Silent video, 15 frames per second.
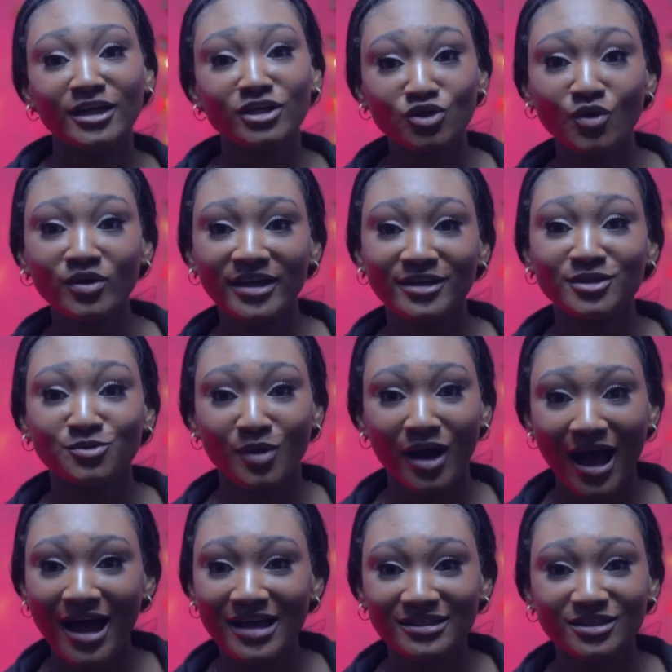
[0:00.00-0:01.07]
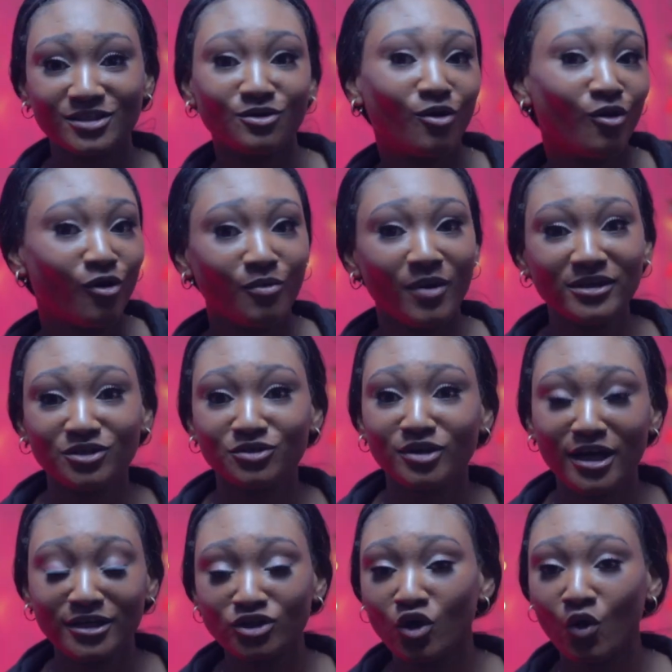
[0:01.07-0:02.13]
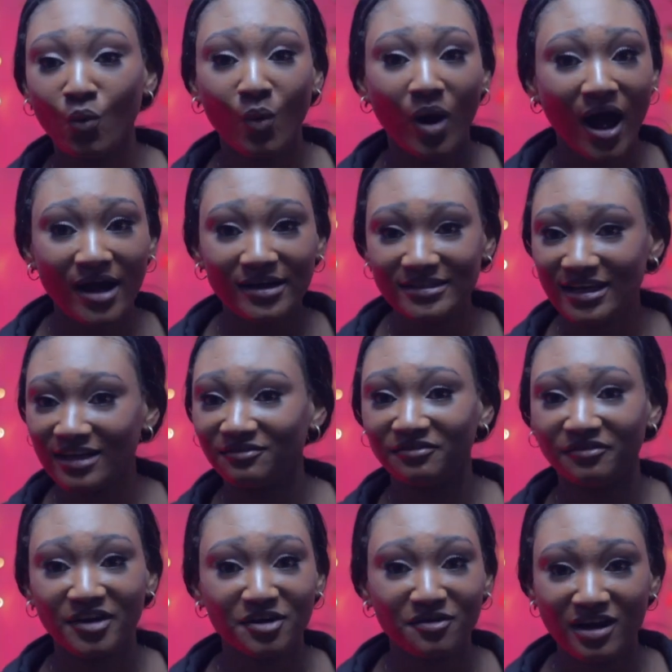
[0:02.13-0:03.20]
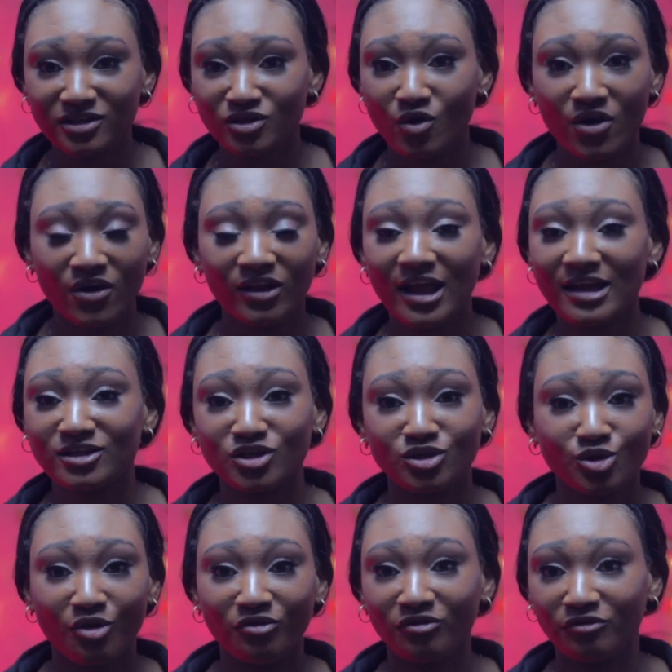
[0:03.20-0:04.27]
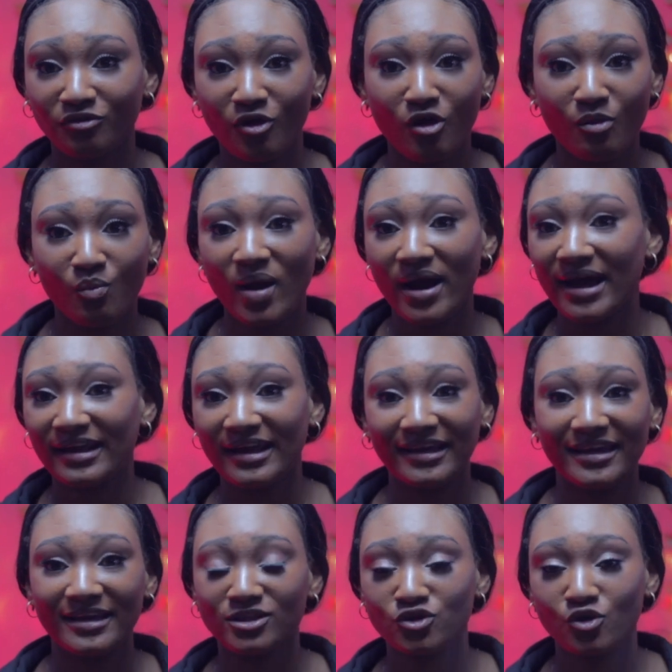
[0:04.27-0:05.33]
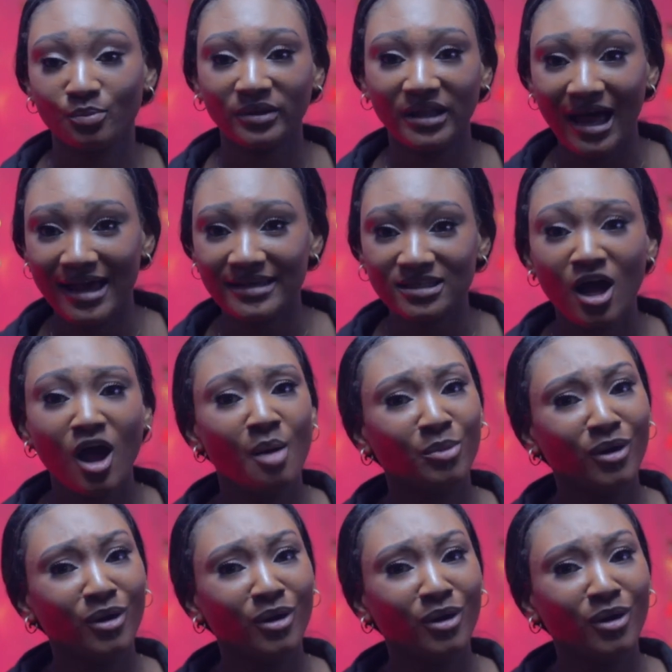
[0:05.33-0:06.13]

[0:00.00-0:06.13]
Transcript: It's okay to ask, oh, where do you get your wax and fragrance oil and stuff from? Where can I get supplies?